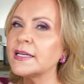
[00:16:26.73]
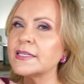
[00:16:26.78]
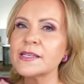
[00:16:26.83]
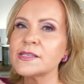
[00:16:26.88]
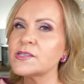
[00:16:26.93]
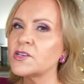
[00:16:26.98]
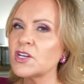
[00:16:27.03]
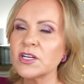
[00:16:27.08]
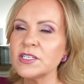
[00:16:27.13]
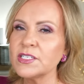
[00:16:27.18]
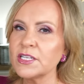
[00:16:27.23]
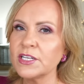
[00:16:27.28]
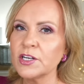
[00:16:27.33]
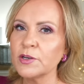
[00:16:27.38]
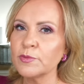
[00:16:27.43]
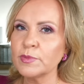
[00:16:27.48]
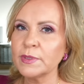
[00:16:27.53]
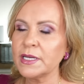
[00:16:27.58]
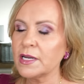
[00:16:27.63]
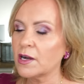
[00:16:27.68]
it's not
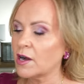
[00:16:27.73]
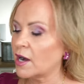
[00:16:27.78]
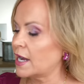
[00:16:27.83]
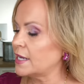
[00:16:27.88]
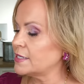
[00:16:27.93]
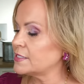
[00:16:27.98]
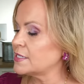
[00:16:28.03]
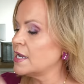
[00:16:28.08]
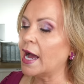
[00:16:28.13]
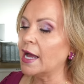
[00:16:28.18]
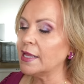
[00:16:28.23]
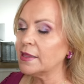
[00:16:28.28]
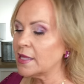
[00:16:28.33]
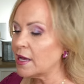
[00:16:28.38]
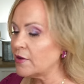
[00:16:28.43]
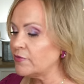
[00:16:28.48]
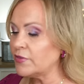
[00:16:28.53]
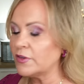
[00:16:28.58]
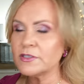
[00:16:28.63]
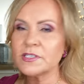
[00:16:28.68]
terribly hot. I
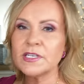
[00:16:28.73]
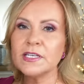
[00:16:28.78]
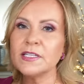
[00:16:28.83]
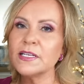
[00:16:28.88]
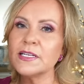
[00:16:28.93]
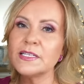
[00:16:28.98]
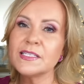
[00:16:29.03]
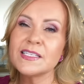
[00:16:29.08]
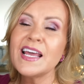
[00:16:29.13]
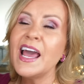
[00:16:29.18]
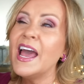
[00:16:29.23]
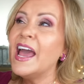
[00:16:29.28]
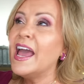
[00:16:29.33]
love using this,